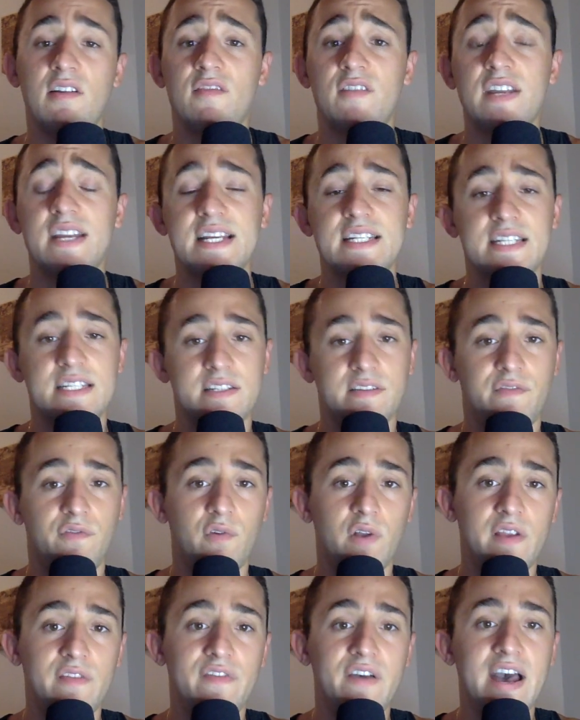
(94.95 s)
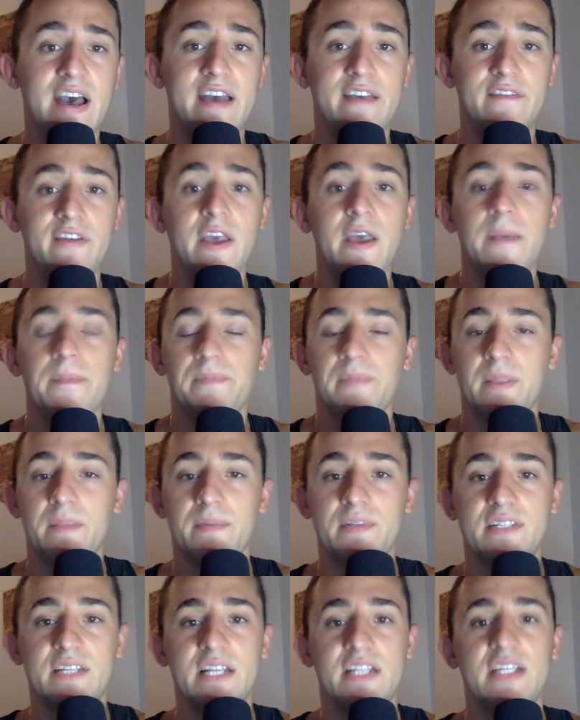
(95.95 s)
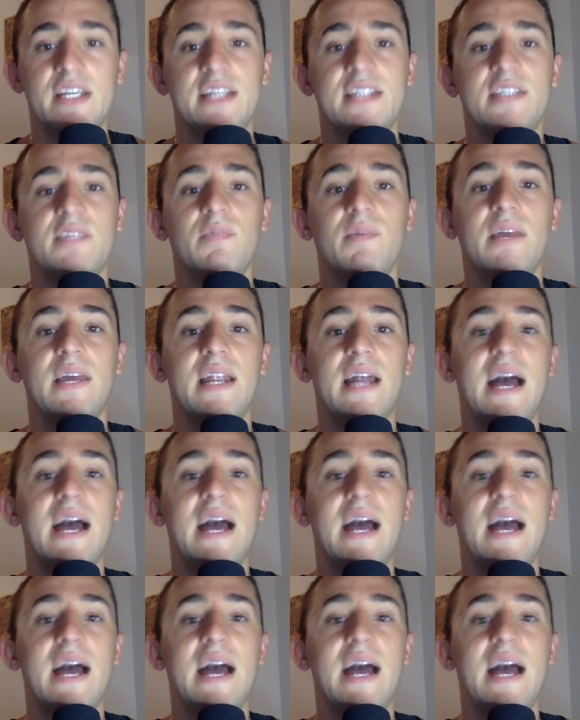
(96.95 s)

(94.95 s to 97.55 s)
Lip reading: Rodriguez has a 45% chance to win.